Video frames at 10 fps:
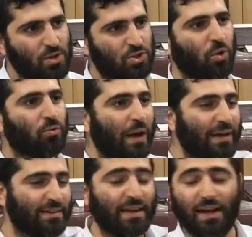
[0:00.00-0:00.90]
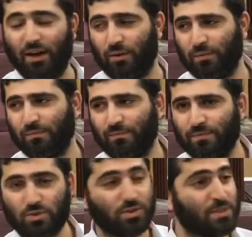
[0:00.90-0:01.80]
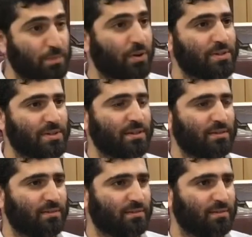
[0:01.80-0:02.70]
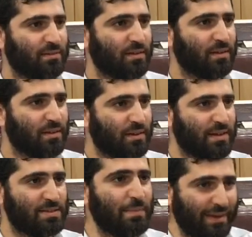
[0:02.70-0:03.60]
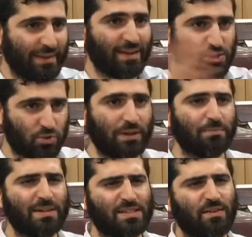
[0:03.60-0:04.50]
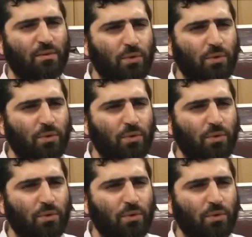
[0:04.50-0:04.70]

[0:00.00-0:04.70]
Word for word: So right now, so this person He's making a Sudat Mitzvah.